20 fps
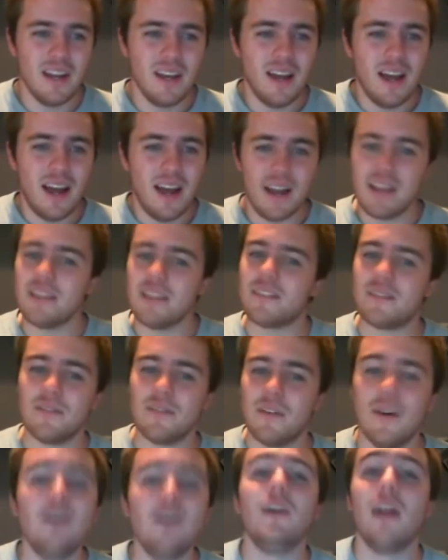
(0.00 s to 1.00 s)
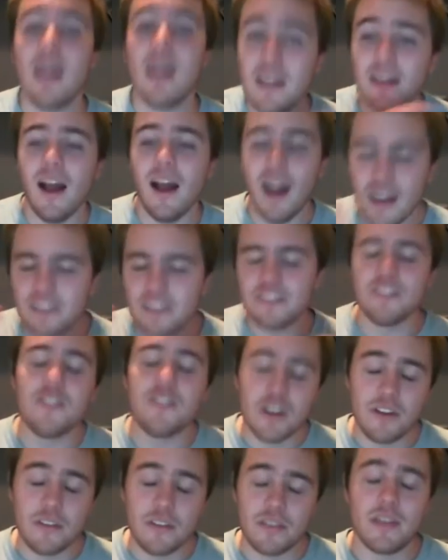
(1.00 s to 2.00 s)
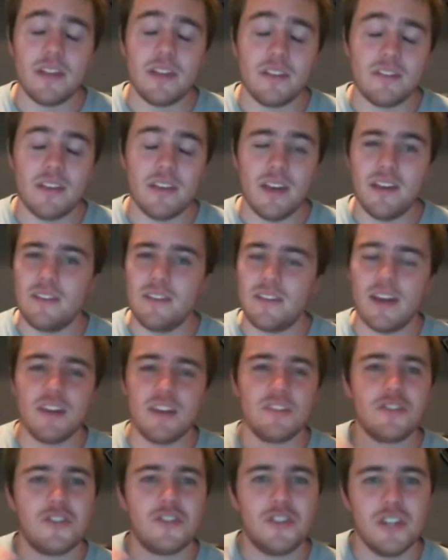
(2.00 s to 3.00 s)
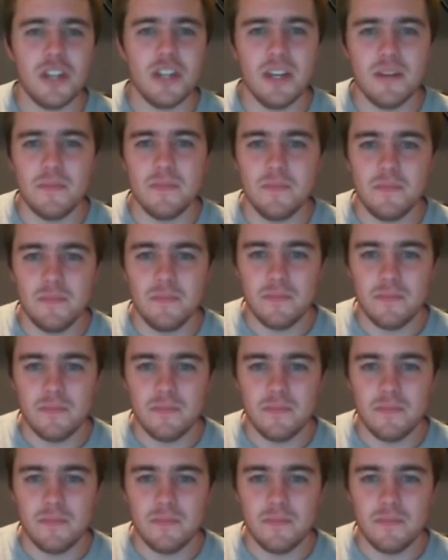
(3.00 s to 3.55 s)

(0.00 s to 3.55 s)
I guess the general thing to say is that she's